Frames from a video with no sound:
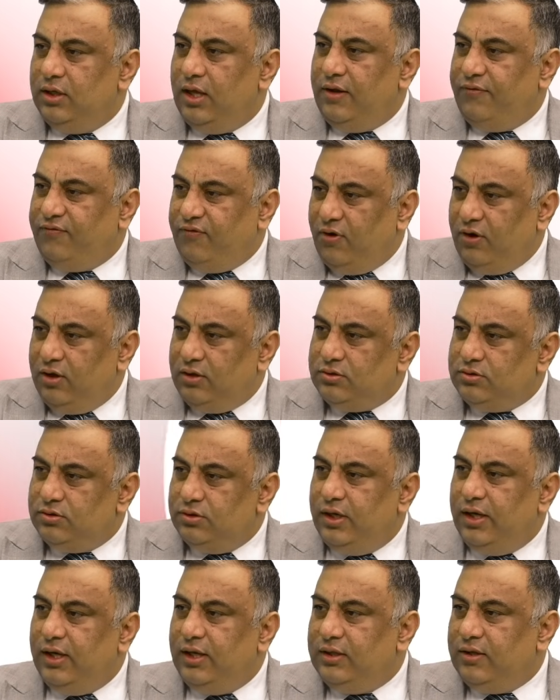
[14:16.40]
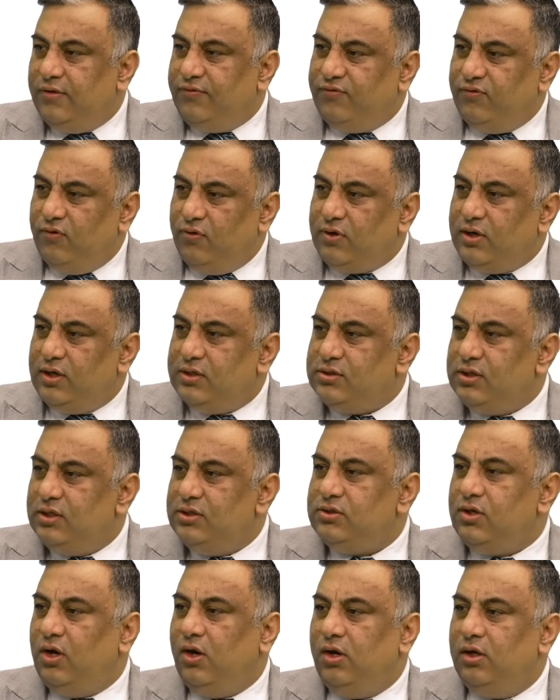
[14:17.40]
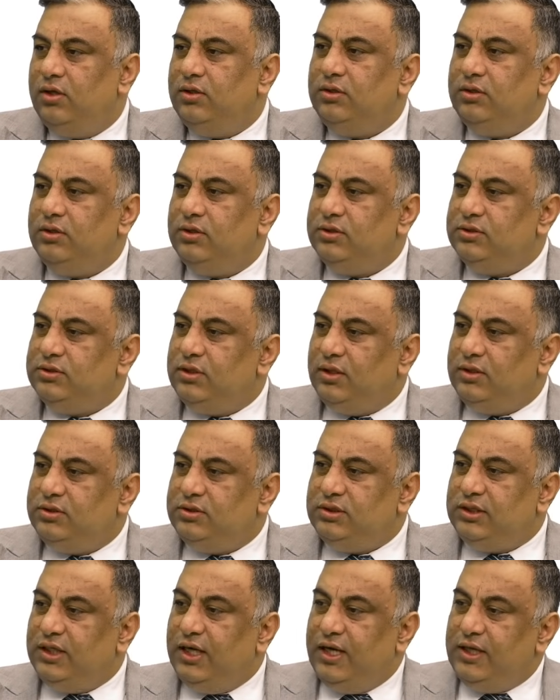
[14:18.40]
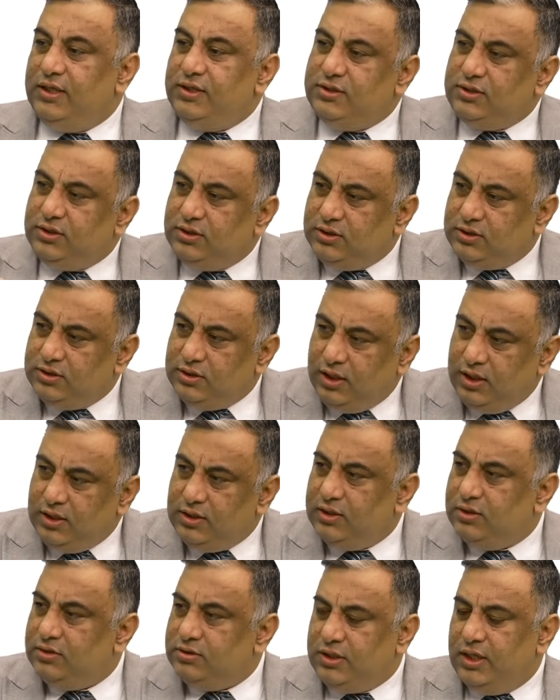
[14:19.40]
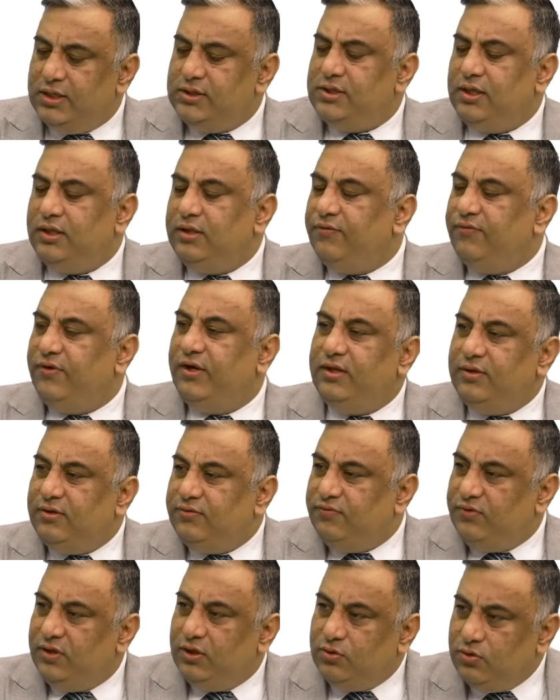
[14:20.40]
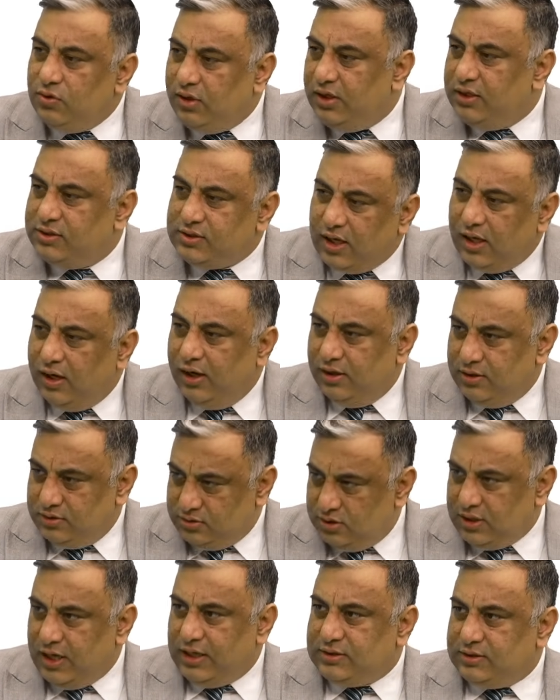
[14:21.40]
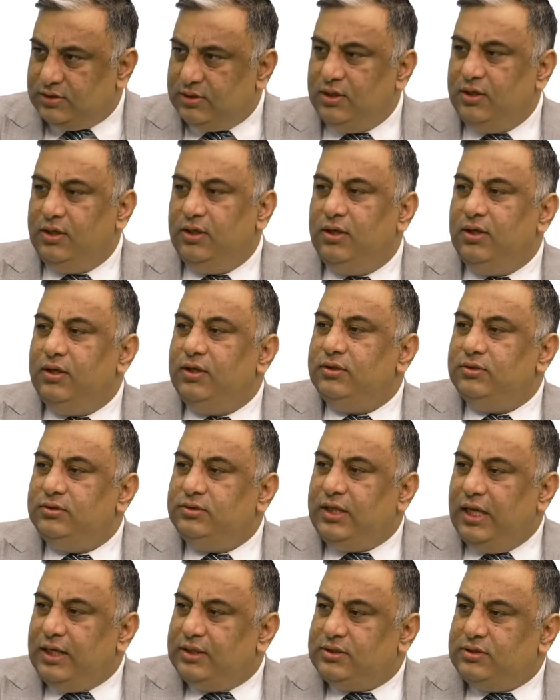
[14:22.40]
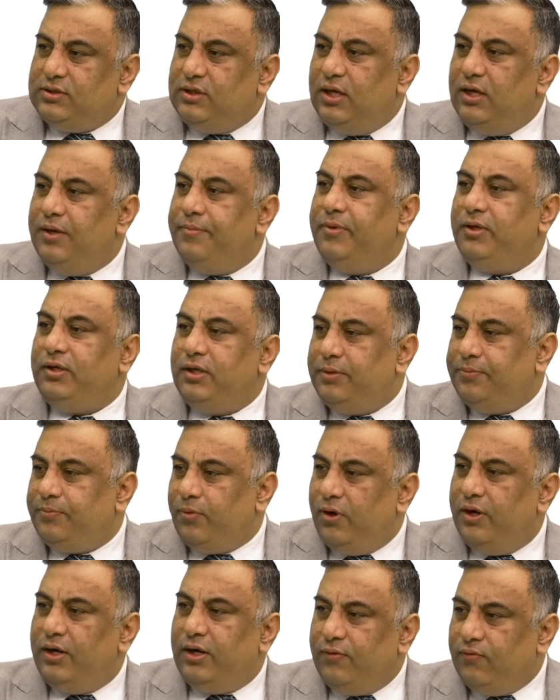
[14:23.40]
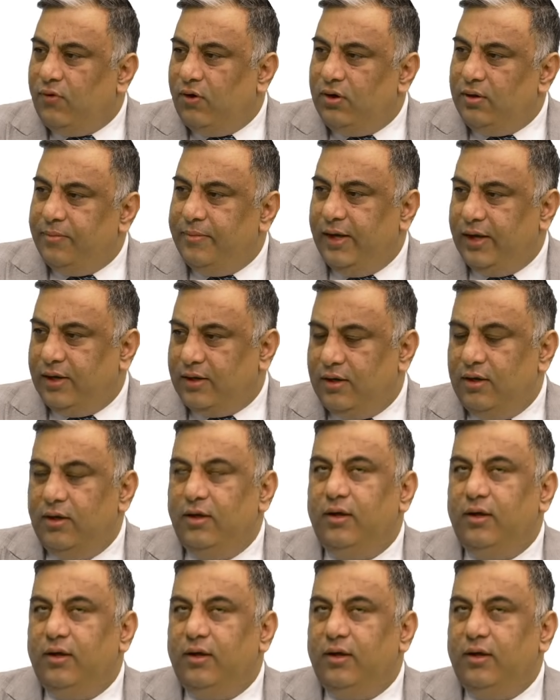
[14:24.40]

therefore, today the focus is on changing the way we do reskilling. So that's the limited point I want to make.